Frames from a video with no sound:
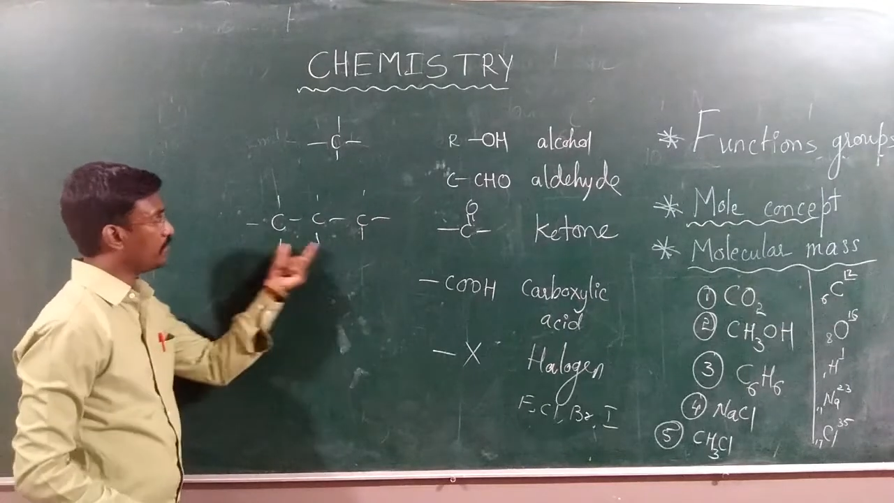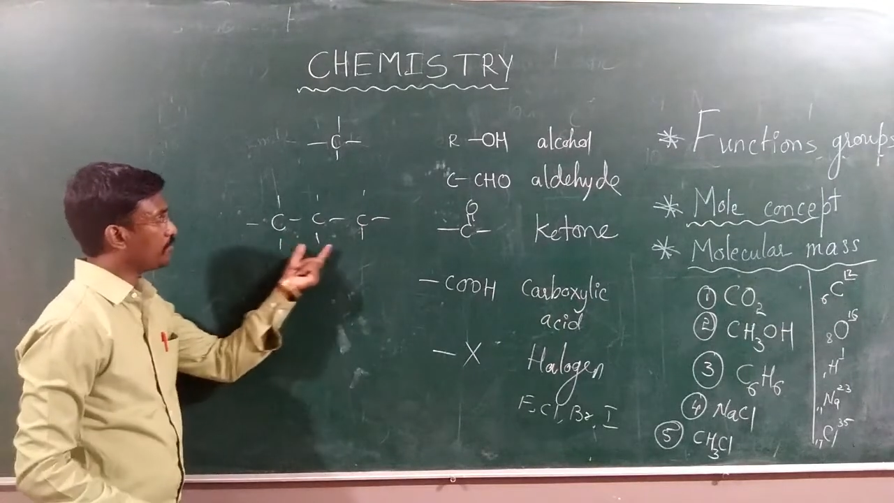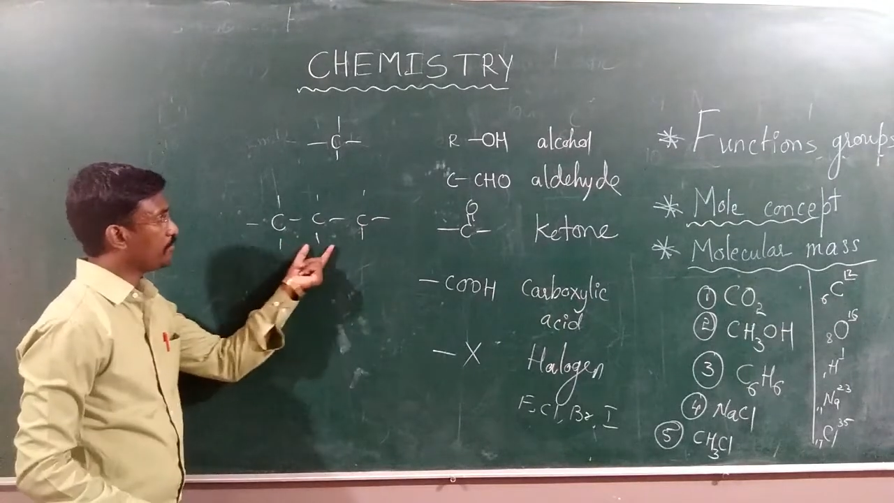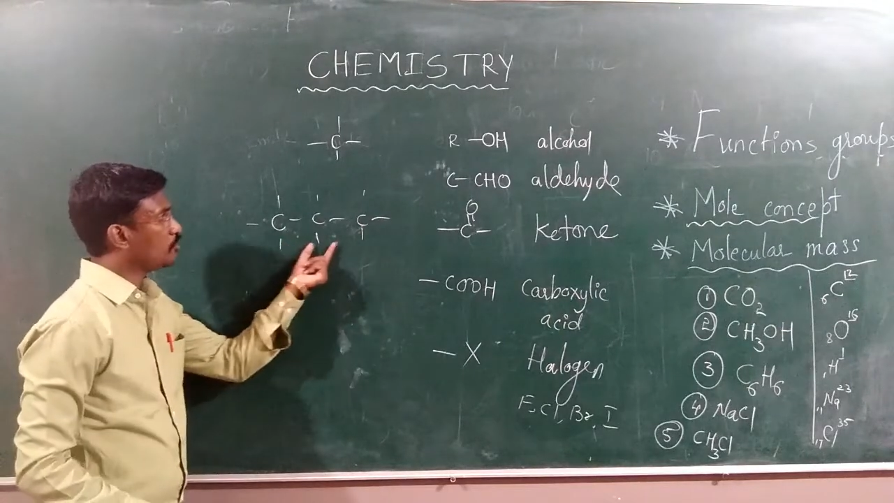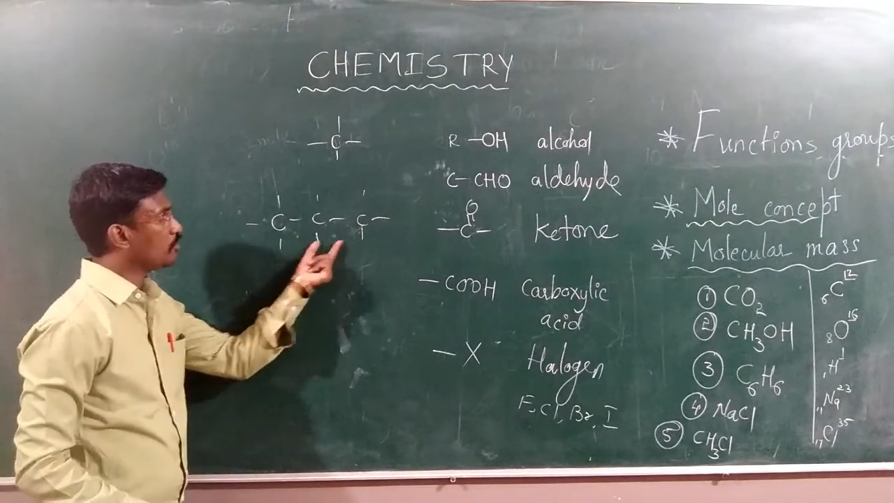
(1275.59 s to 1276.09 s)

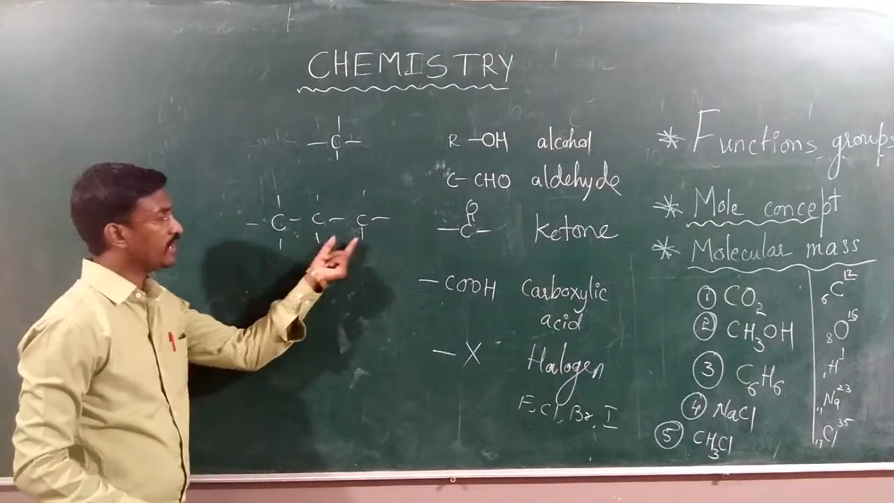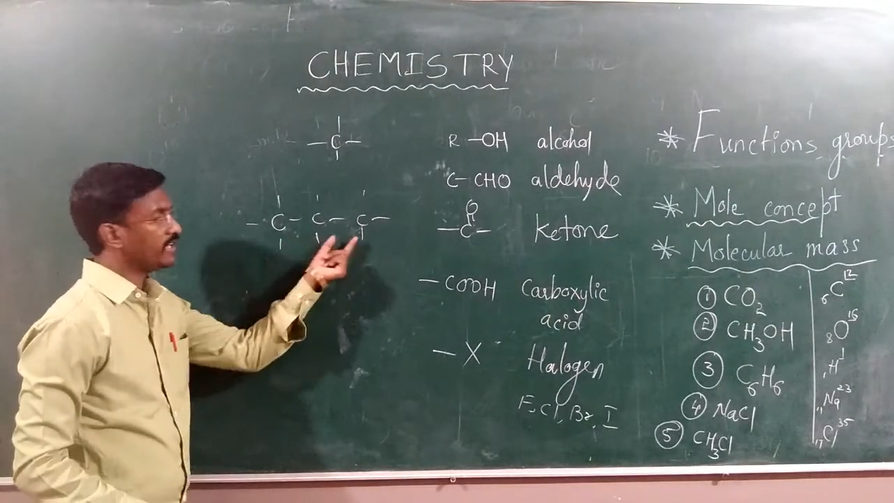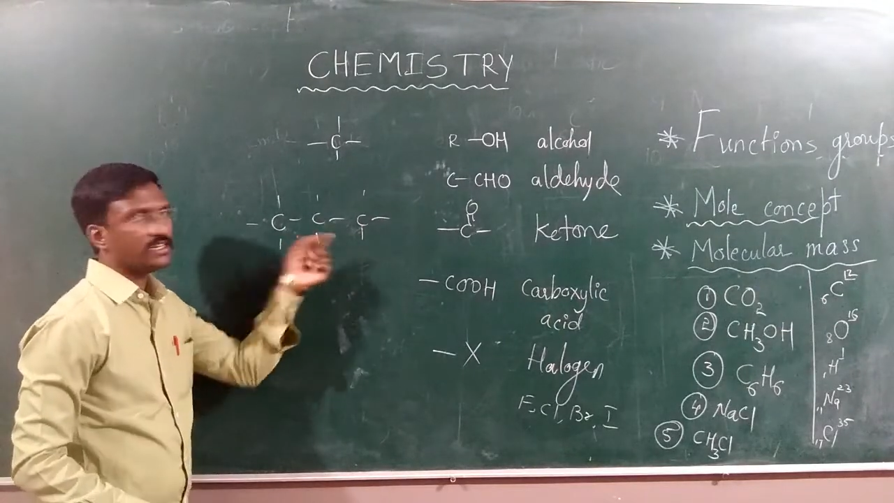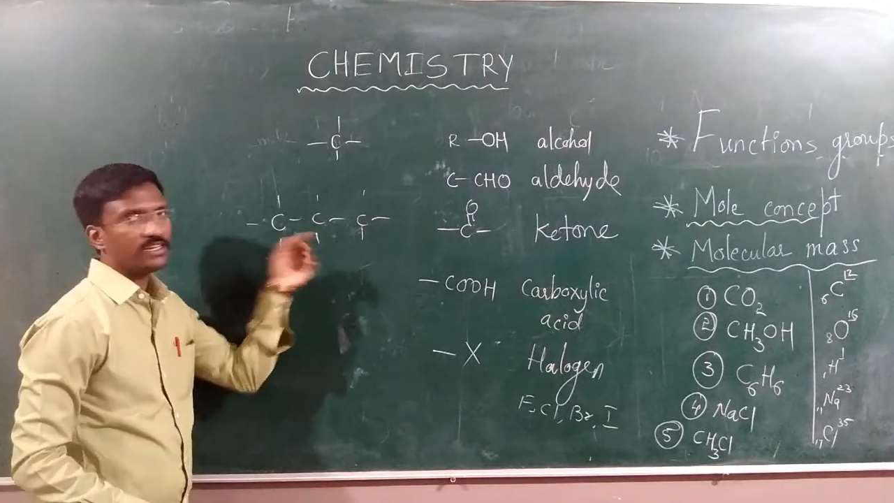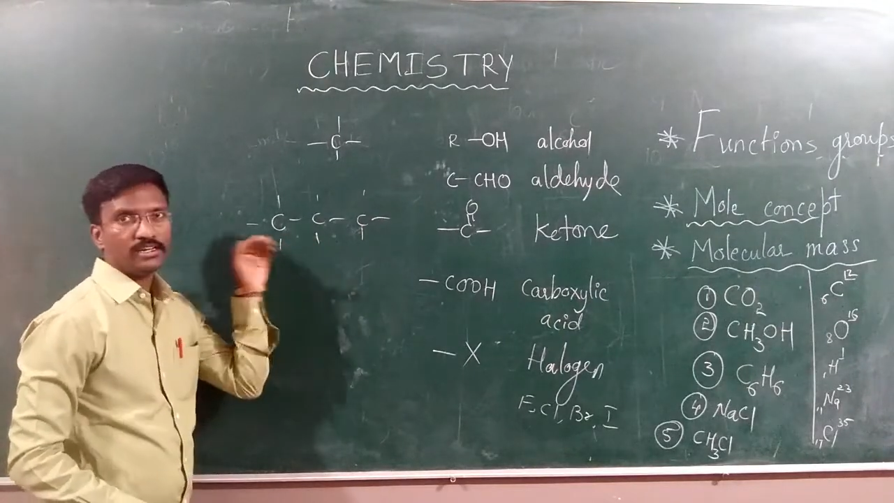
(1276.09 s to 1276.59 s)
Purely
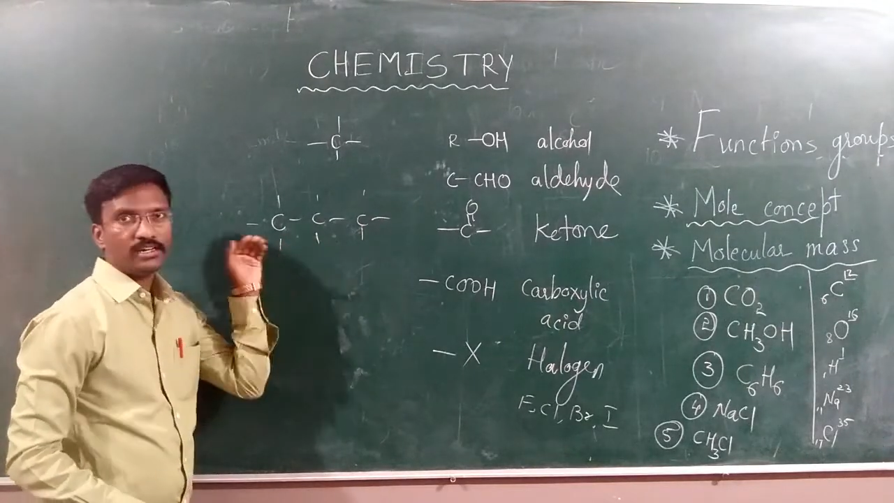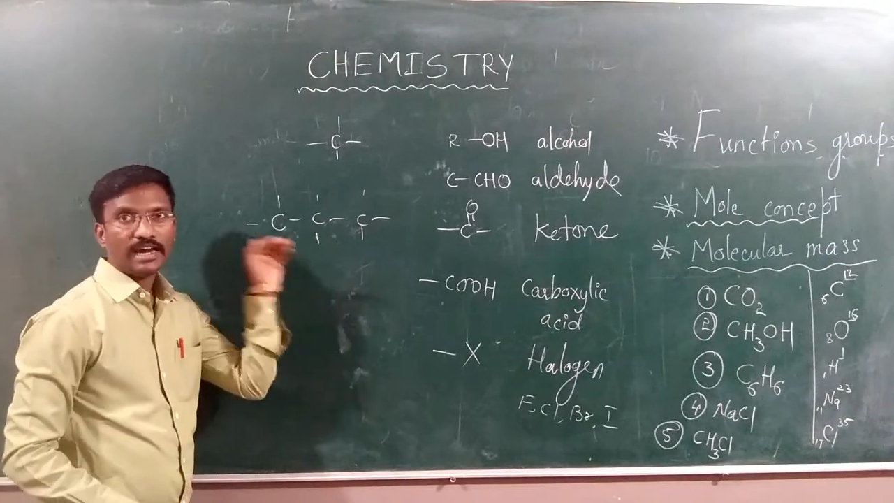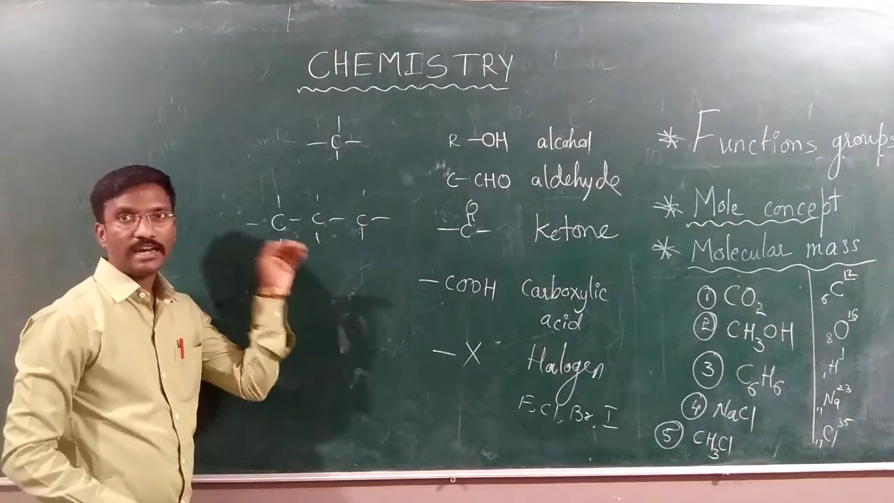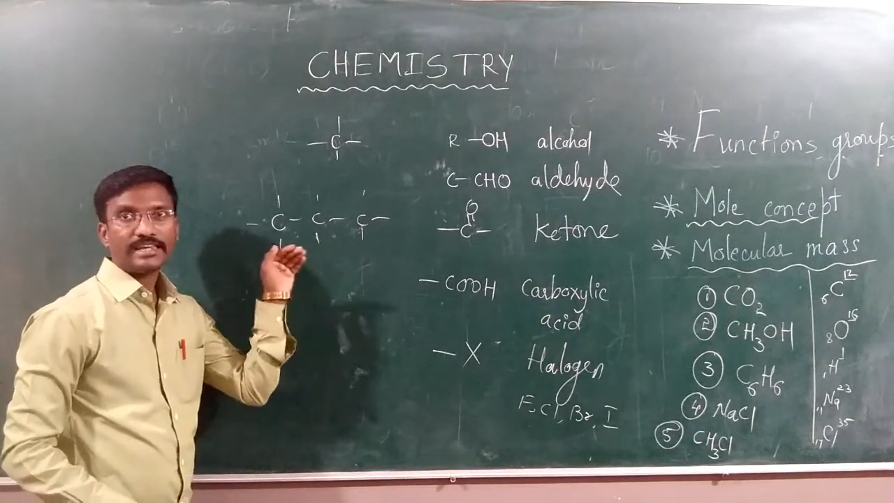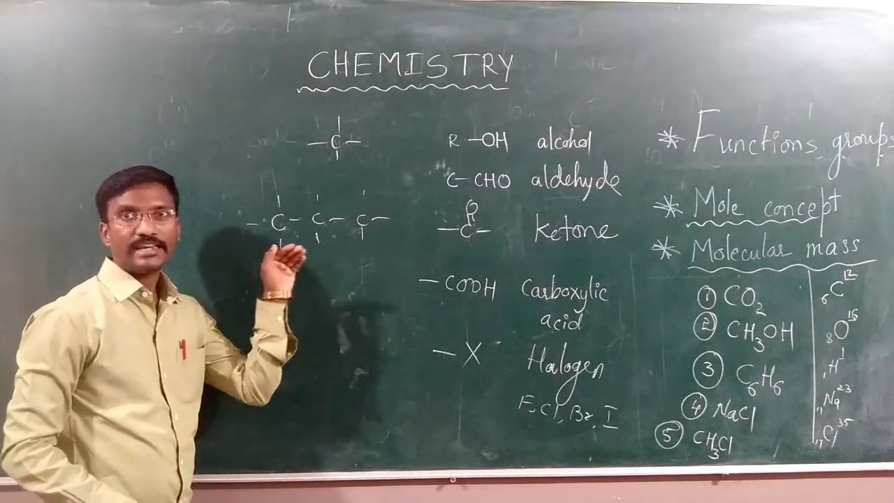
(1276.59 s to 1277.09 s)
the
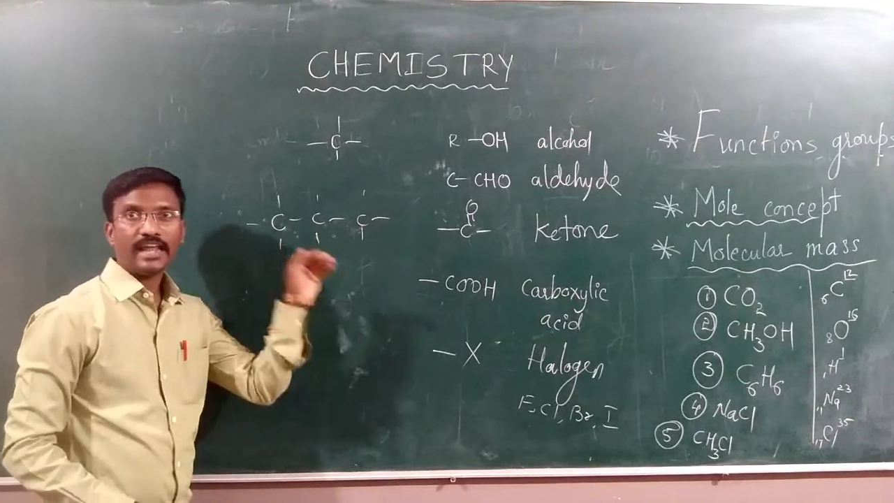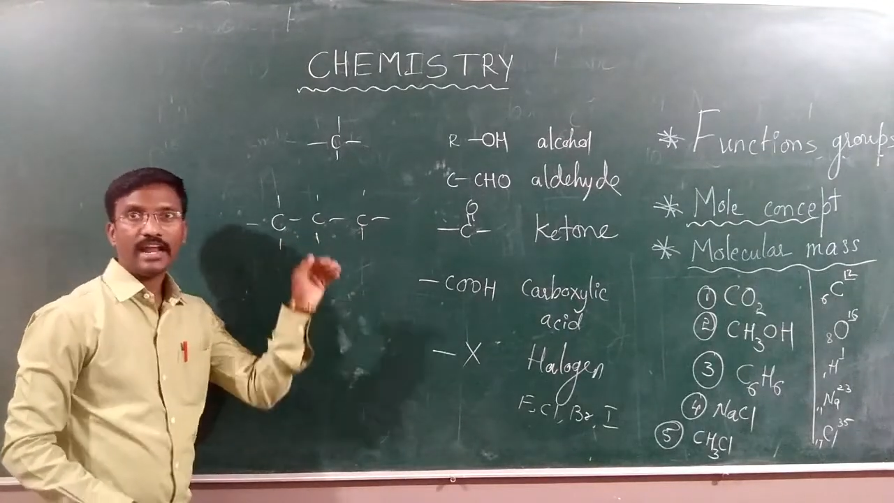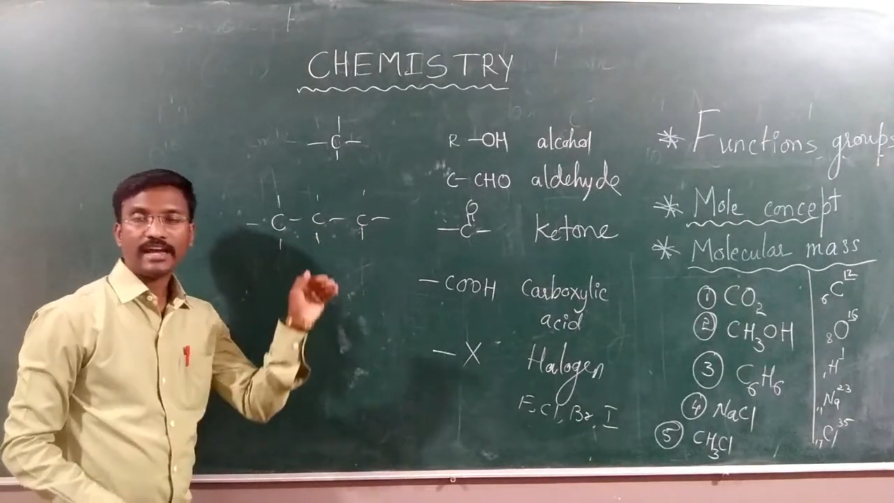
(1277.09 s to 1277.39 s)
alkane and